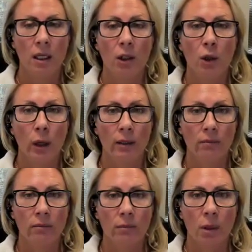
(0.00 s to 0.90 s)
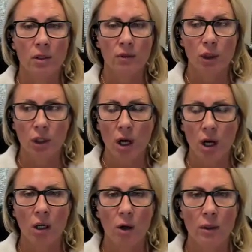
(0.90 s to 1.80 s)
Illinois, parts of
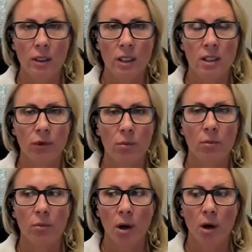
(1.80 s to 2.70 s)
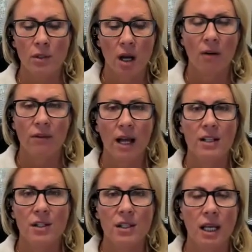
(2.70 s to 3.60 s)
Chicago, and different parts of
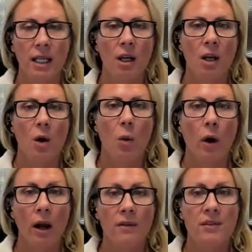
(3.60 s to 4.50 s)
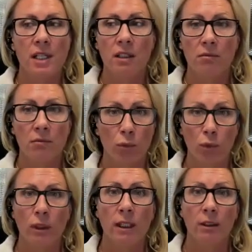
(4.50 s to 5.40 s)
that state where I've seen
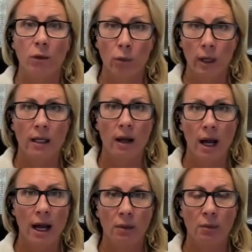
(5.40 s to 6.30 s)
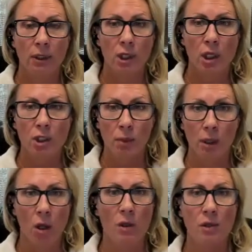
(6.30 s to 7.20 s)
really great high appreciation,
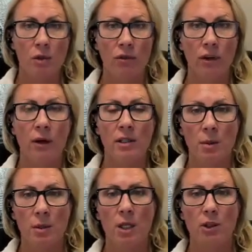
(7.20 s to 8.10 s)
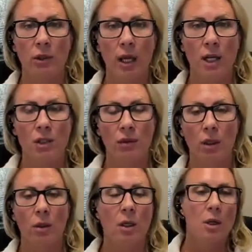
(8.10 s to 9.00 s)
but also very substantial cash flow.